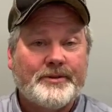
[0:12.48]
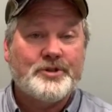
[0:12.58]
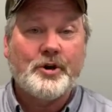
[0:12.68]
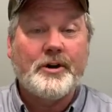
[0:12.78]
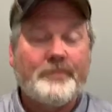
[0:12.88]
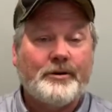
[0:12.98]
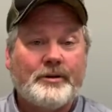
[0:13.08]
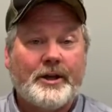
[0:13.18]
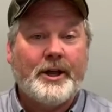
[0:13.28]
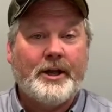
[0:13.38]

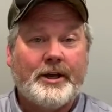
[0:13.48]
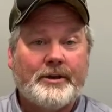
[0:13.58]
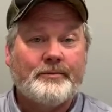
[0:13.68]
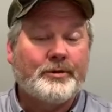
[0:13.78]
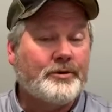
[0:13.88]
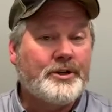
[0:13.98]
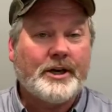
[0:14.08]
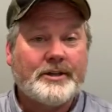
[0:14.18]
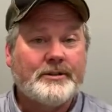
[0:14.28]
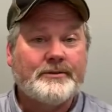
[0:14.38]
joyful and
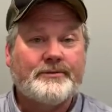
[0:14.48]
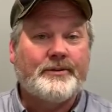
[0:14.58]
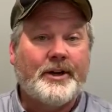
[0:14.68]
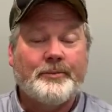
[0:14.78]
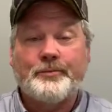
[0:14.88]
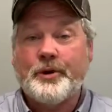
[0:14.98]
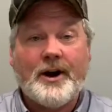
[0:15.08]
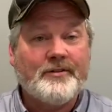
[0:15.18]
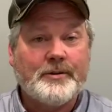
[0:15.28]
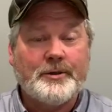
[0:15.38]
productive and
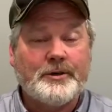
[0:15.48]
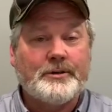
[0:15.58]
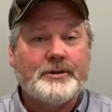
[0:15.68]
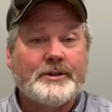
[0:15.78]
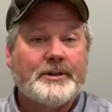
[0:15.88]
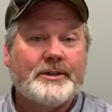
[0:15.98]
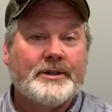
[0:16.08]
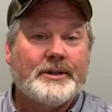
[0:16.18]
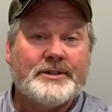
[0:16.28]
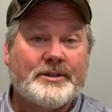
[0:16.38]
profitable.
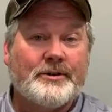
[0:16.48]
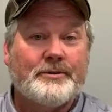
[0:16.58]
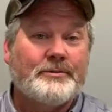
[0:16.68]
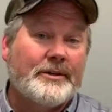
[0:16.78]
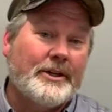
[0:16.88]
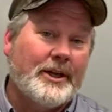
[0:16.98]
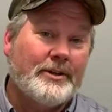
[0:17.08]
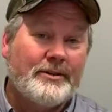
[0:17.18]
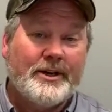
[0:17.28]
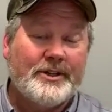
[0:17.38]
So
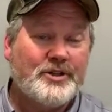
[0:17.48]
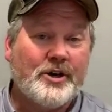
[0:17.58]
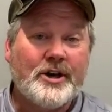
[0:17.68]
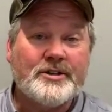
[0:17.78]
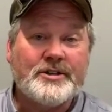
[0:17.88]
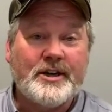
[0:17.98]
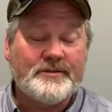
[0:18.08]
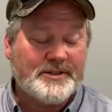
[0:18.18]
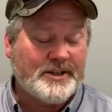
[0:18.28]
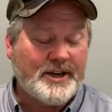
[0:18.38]
enjoy
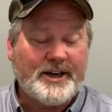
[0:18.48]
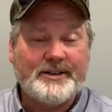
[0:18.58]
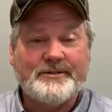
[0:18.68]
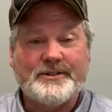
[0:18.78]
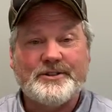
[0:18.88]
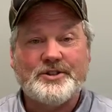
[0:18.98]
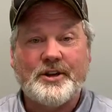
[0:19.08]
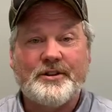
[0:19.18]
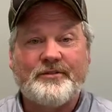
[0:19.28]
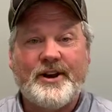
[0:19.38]
yourselves tonight,
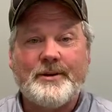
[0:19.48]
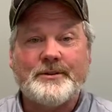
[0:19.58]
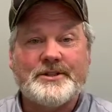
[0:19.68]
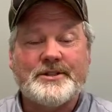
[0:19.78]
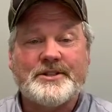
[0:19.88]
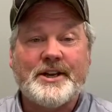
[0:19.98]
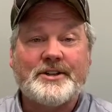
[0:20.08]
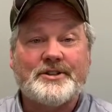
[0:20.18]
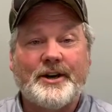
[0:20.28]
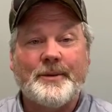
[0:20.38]
enjoy the families,
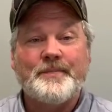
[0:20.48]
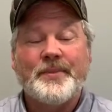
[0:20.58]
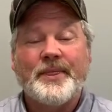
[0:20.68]
etc.